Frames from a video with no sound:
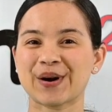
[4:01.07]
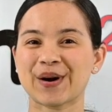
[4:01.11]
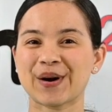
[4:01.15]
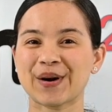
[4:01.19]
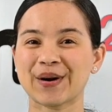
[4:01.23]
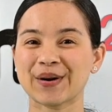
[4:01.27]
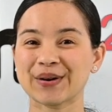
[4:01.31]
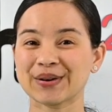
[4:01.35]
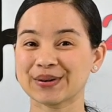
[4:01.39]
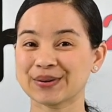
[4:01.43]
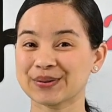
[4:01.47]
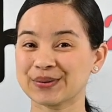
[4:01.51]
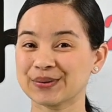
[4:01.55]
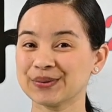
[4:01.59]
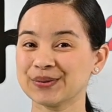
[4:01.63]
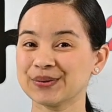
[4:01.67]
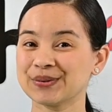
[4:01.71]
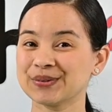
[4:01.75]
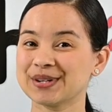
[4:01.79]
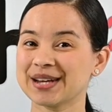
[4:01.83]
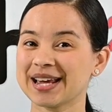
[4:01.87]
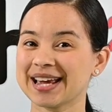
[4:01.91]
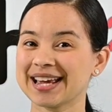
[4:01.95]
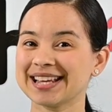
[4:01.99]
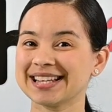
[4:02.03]
On
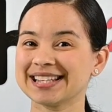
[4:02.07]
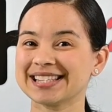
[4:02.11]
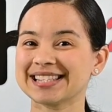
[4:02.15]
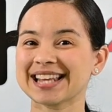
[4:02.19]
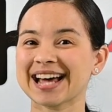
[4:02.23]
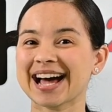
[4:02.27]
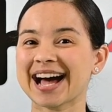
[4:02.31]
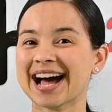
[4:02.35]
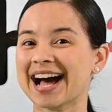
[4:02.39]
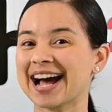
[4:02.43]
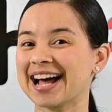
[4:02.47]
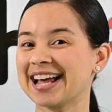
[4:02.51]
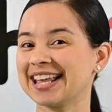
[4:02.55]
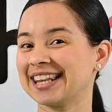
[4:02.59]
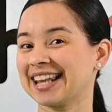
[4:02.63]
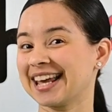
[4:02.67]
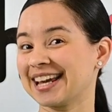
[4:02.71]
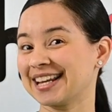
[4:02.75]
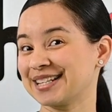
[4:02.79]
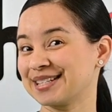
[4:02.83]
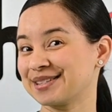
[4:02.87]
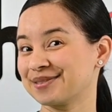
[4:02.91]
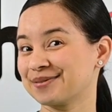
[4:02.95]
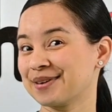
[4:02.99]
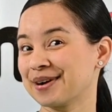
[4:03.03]
cool days, I
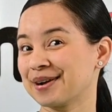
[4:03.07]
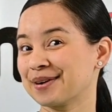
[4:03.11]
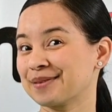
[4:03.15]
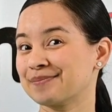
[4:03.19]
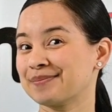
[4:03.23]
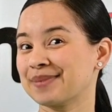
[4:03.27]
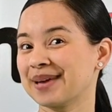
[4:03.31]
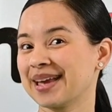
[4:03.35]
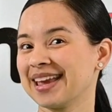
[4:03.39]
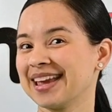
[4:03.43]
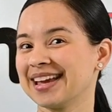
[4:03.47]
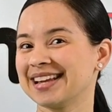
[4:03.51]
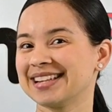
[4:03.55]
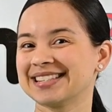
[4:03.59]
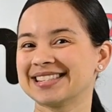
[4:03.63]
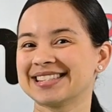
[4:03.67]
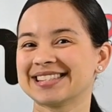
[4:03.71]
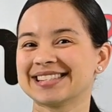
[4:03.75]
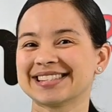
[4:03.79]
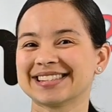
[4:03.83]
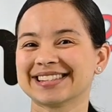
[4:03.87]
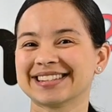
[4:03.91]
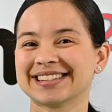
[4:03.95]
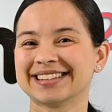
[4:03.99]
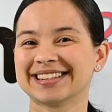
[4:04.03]
like to wear pants.
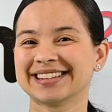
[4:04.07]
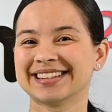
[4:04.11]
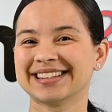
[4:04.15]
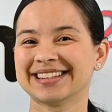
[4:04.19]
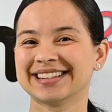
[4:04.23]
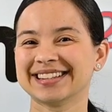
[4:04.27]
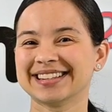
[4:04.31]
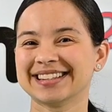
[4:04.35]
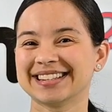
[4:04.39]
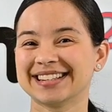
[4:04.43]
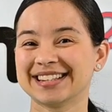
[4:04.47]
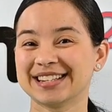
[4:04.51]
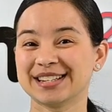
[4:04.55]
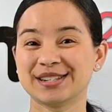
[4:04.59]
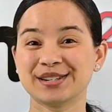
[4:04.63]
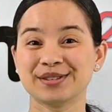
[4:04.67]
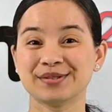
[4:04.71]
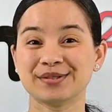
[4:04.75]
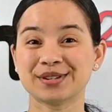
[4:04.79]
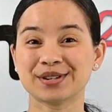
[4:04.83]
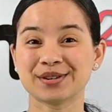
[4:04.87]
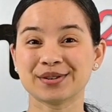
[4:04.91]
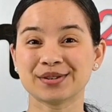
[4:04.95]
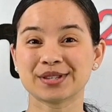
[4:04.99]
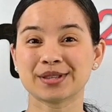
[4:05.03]
Did you
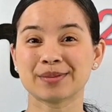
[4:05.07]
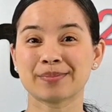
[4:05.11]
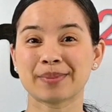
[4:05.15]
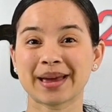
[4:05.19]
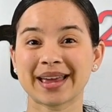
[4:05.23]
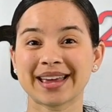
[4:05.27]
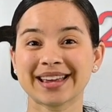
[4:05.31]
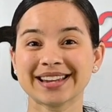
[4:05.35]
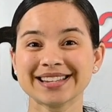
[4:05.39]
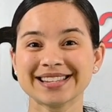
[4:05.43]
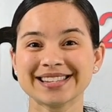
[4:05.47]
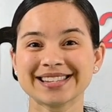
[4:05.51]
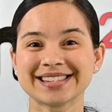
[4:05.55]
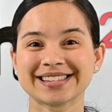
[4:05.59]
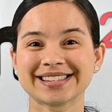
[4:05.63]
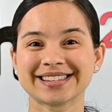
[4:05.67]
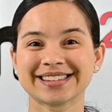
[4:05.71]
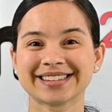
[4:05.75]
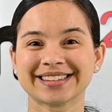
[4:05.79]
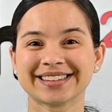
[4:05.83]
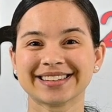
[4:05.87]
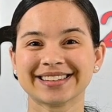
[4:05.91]
choose the pants?